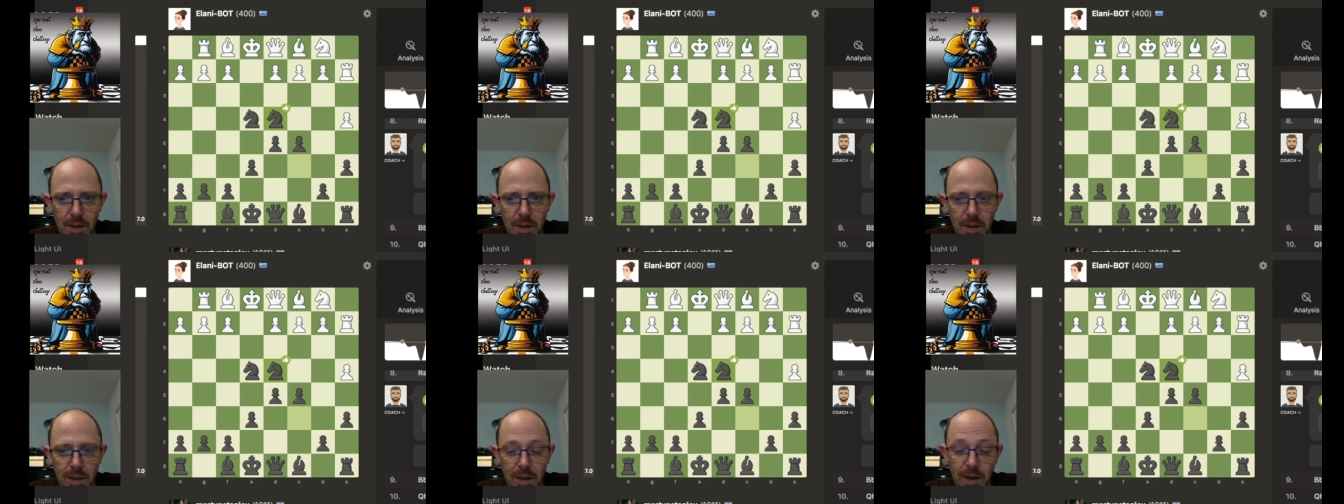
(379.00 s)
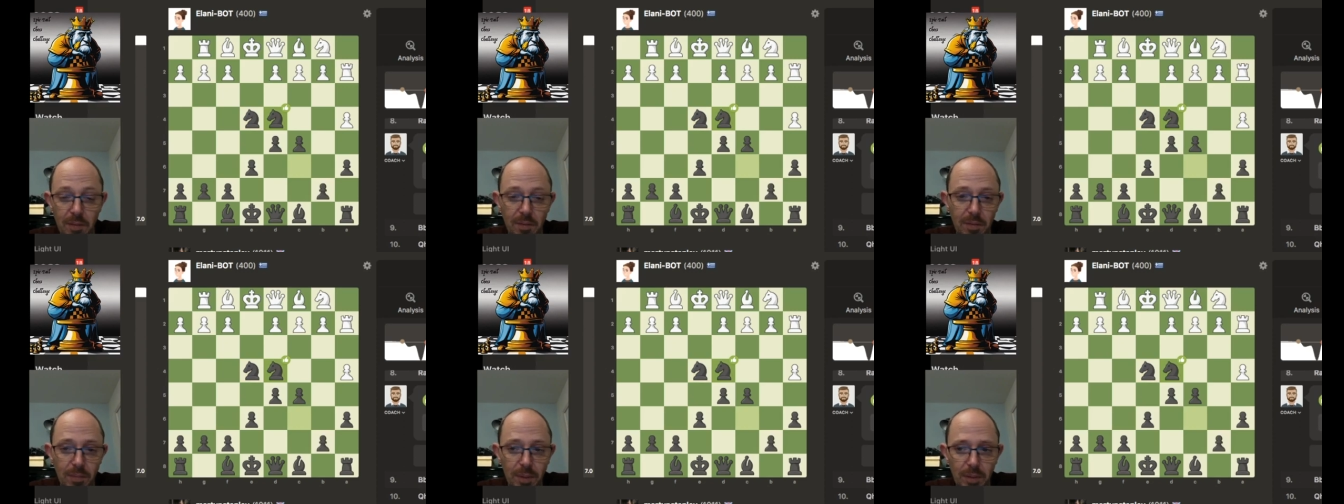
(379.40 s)
Again, we're
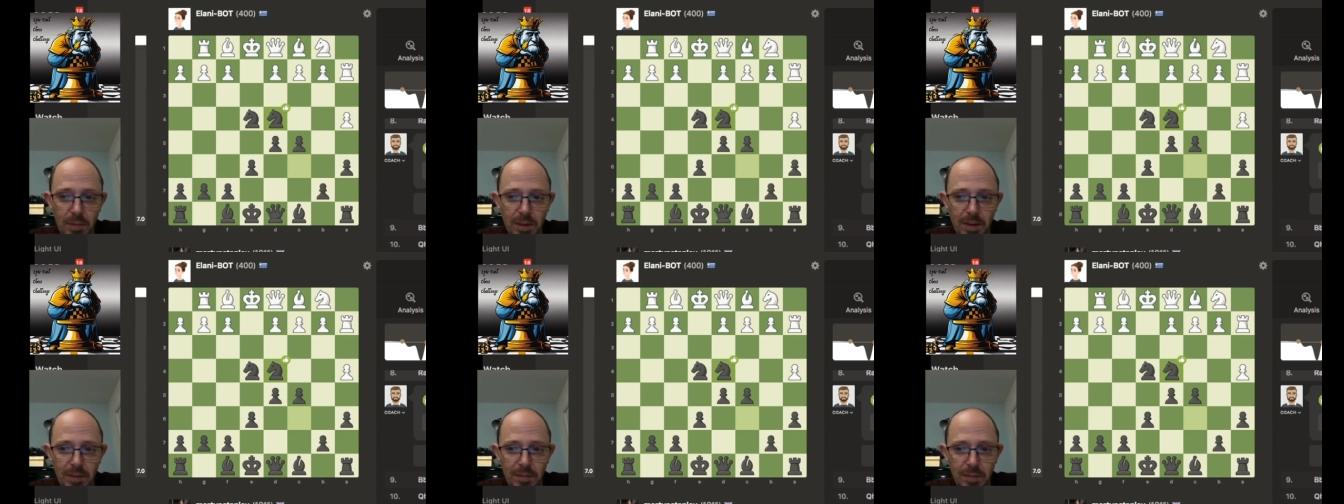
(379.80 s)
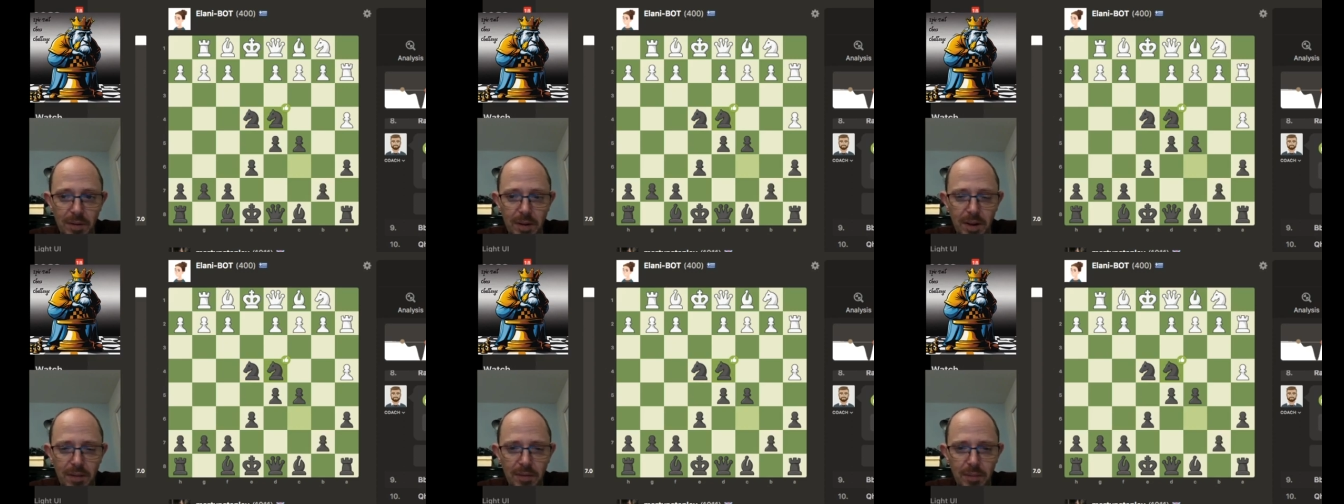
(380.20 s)
both
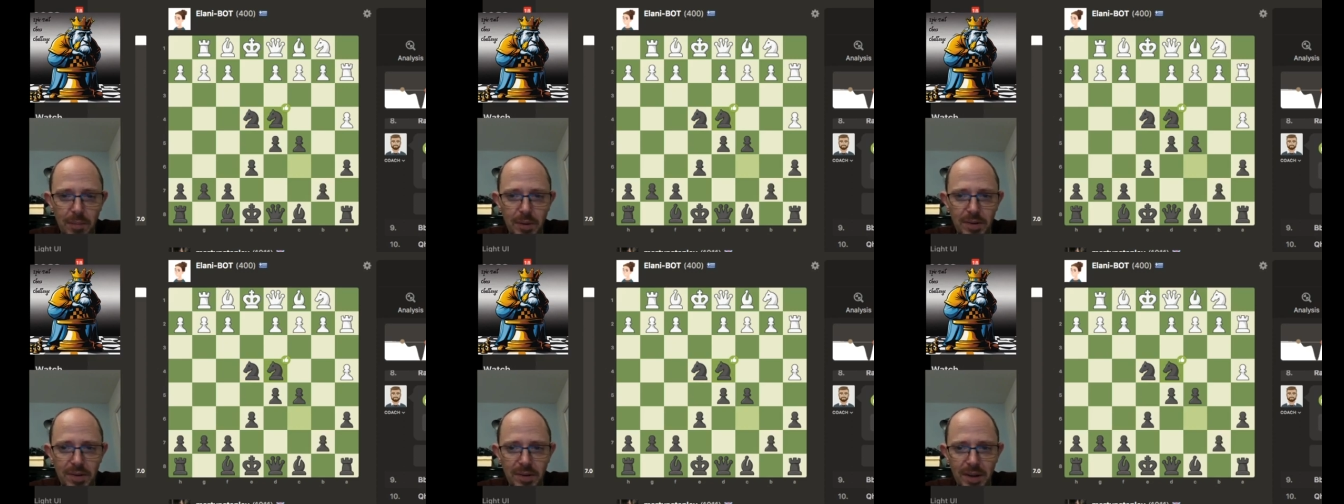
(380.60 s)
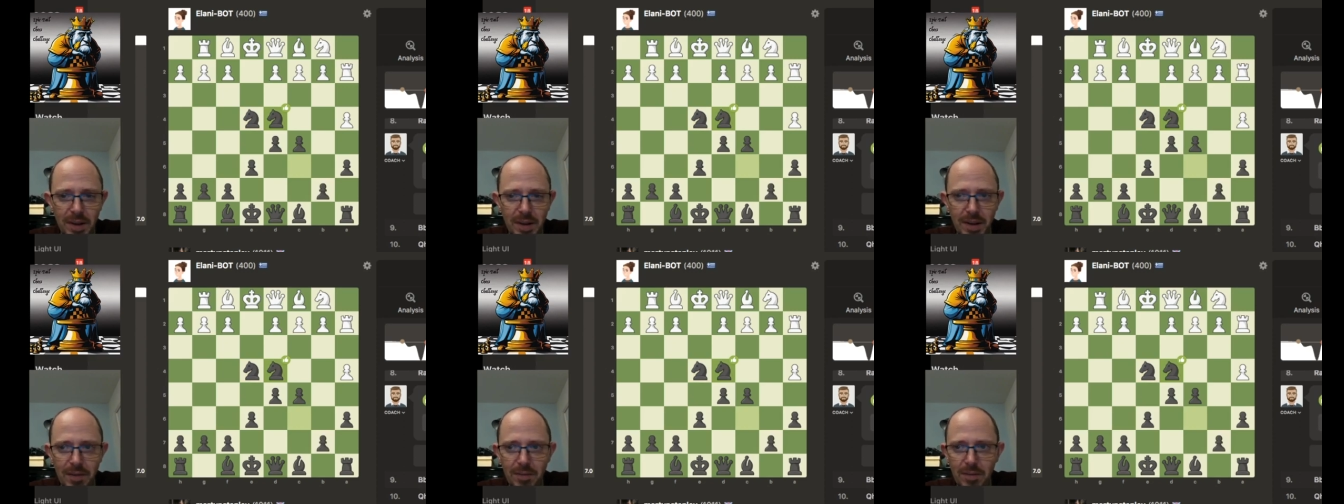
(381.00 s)
leaving pieces
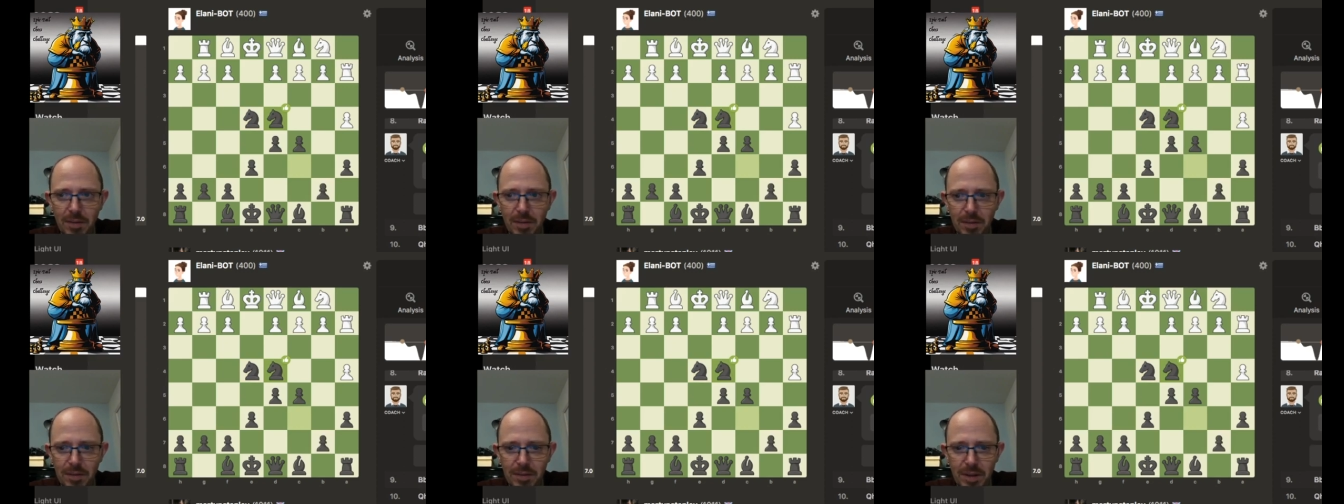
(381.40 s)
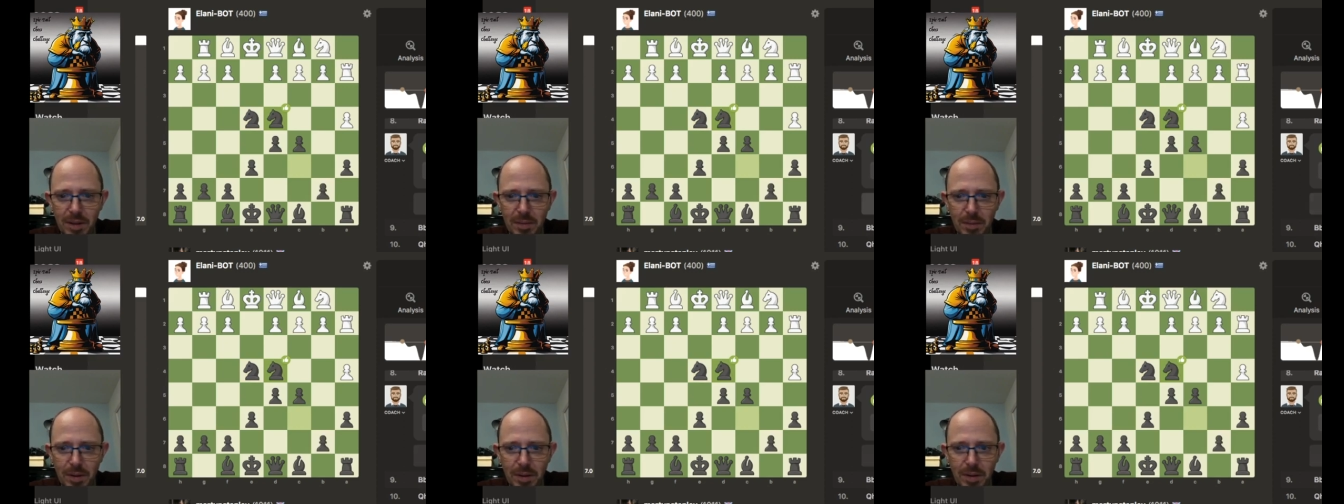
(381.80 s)
hanging for a long time
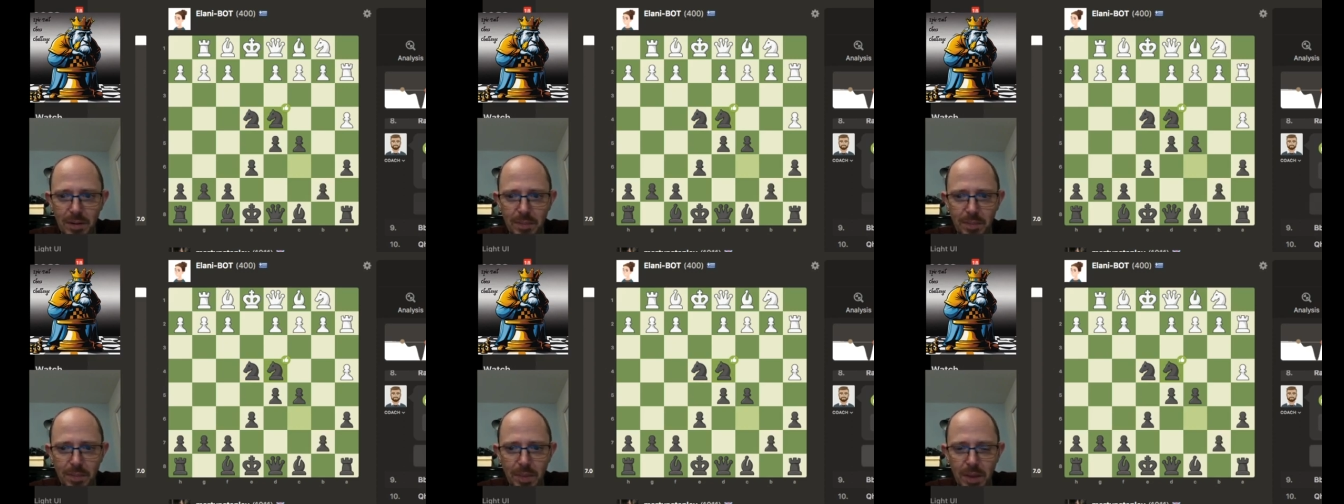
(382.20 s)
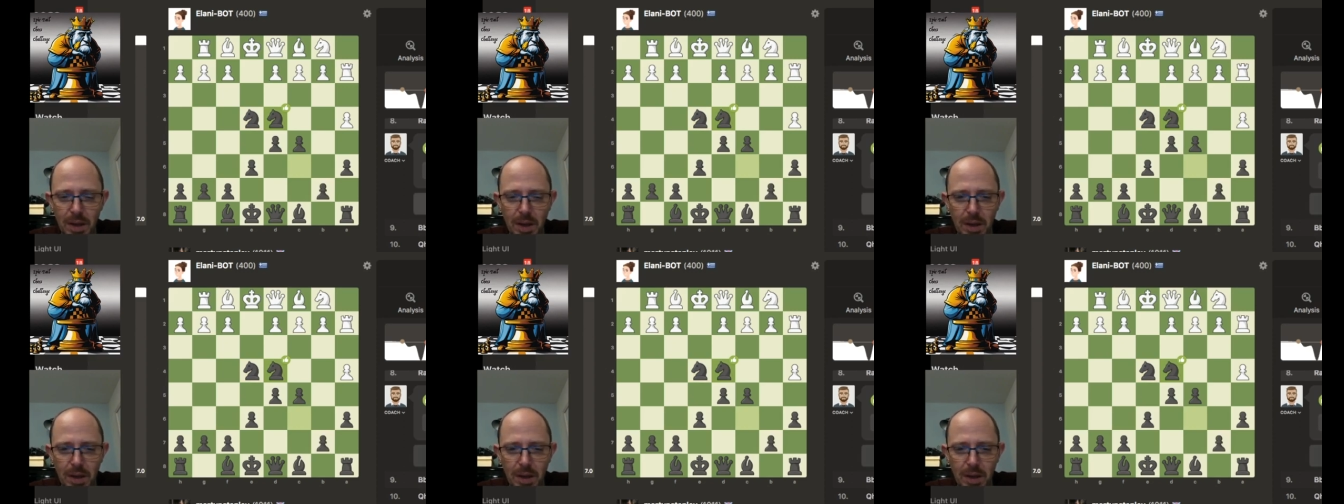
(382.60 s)
there.